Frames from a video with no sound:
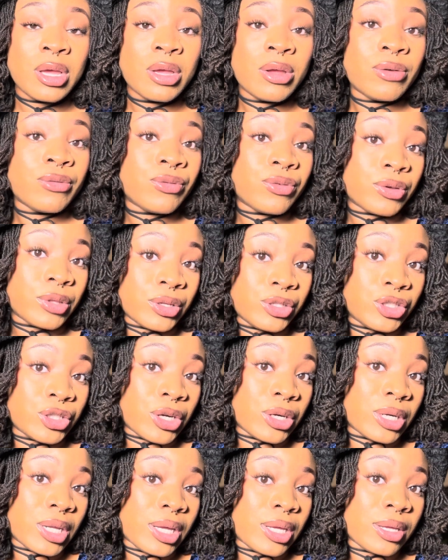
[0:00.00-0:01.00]
for the
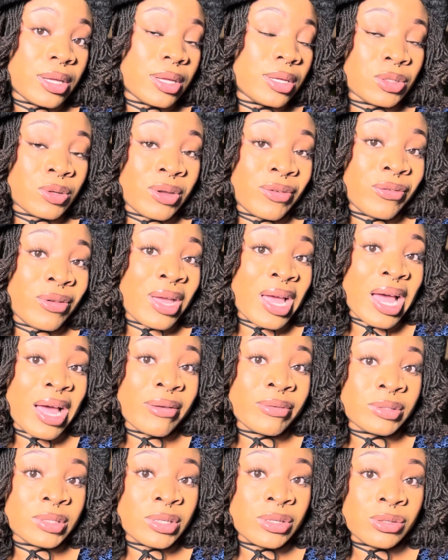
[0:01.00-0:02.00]
journey. So if you
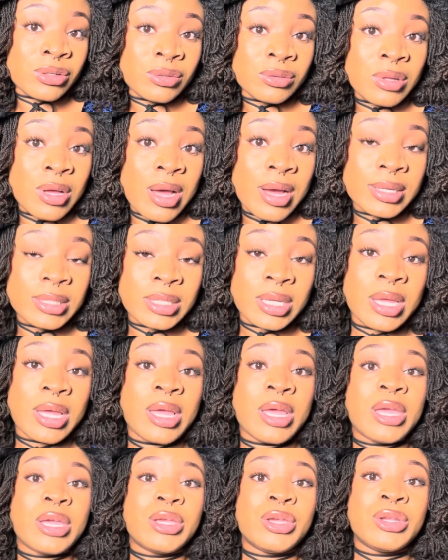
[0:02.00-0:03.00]
have Sisterlocks,
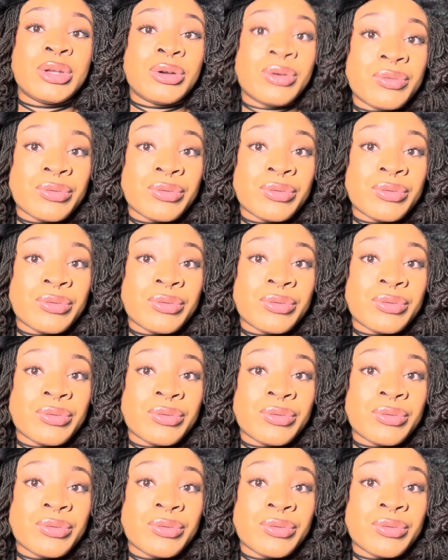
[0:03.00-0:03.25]
you don't